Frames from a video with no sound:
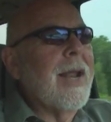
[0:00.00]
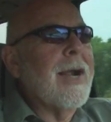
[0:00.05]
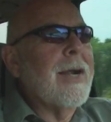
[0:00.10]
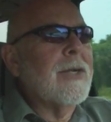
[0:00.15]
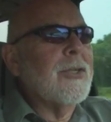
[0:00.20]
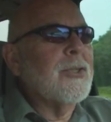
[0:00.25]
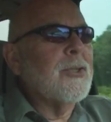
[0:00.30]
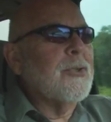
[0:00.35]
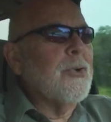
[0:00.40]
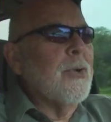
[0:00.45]

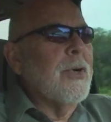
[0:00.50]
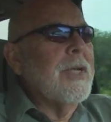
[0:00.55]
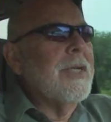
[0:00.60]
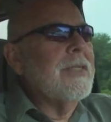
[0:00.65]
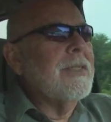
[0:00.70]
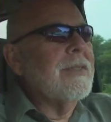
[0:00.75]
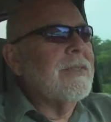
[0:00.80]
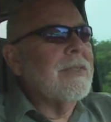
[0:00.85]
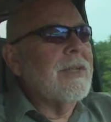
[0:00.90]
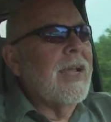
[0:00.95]
Narrow
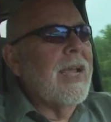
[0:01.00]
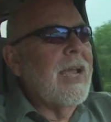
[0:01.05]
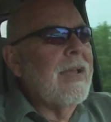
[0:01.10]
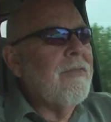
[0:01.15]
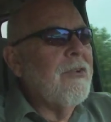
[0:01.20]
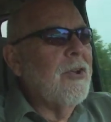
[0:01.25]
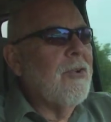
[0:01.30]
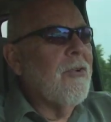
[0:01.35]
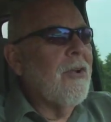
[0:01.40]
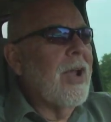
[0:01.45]
streets,
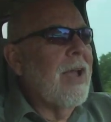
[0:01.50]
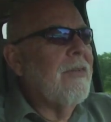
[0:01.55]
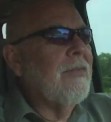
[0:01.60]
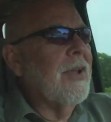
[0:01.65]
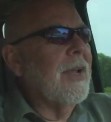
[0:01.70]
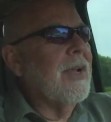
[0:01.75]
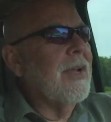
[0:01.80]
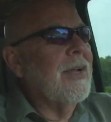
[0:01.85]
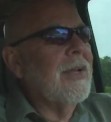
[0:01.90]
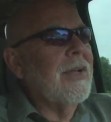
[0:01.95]
heavy
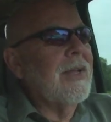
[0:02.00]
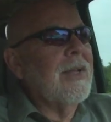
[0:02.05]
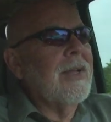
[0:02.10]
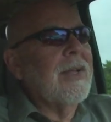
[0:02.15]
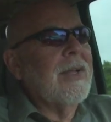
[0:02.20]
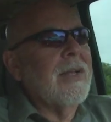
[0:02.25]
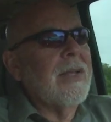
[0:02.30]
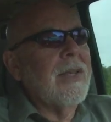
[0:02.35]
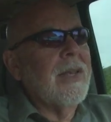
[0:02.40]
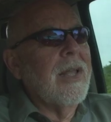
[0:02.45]
traffic,
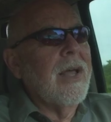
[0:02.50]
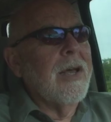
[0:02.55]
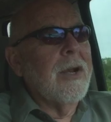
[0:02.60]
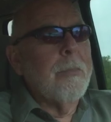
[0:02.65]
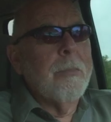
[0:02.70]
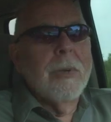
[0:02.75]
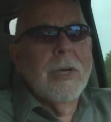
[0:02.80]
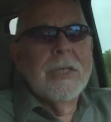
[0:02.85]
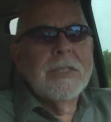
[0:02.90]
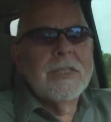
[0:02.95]
a
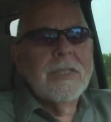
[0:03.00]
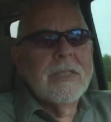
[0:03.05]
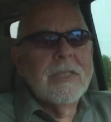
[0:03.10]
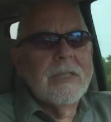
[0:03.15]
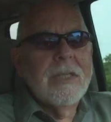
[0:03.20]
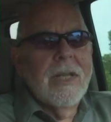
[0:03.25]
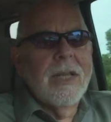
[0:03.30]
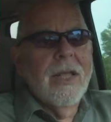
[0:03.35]
lot of buses,